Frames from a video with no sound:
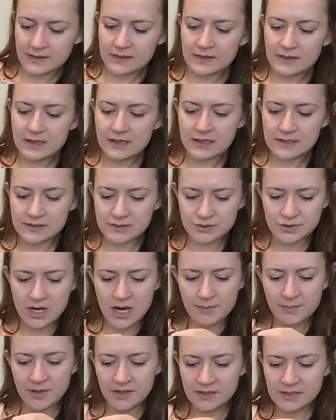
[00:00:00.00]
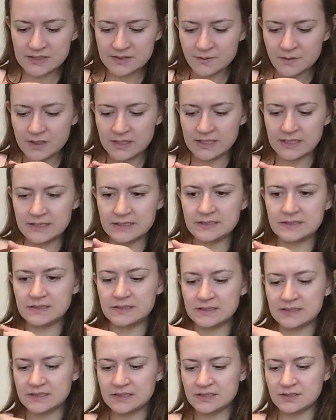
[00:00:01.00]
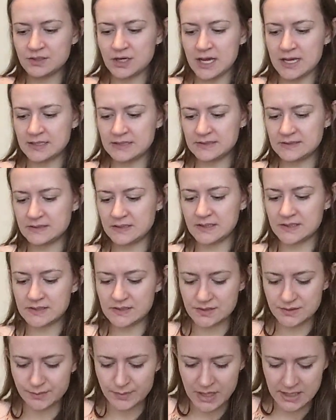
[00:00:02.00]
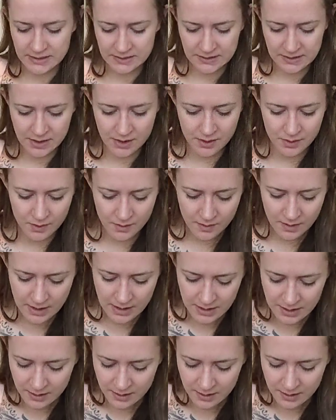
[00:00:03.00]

The strap on this one is distressed espresso,